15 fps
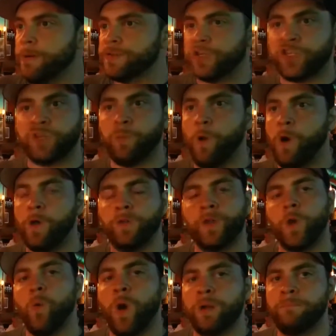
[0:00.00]
It's a small
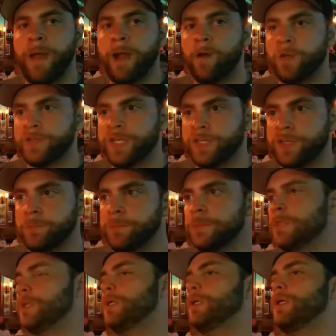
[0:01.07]
little 1-barrel system,
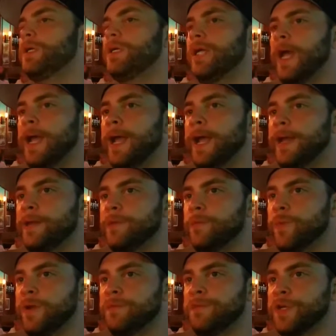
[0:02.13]
and
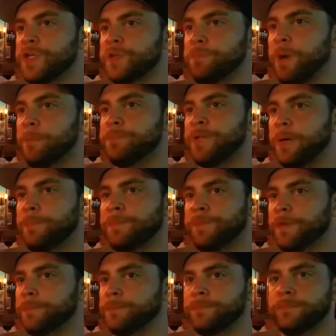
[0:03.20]
we've just bumped up
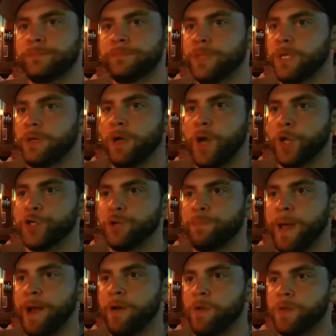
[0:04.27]
from 100
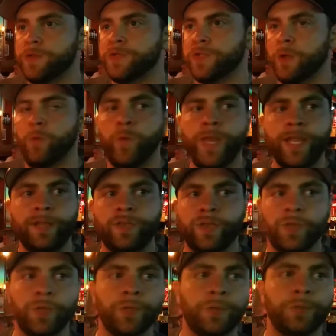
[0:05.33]
barrels a week
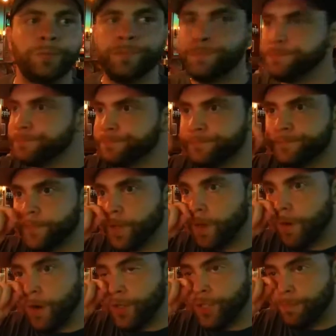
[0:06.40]

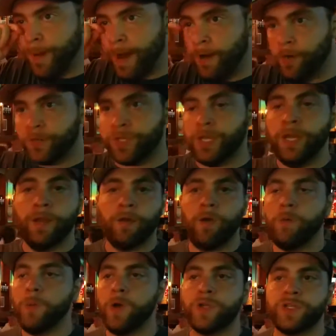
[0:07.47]
or 100 barrels a year
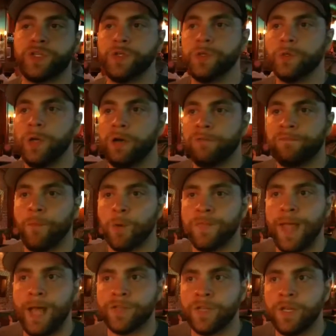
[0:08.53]
almost to
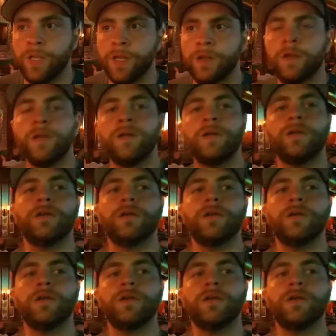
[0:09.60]
4,000 a year.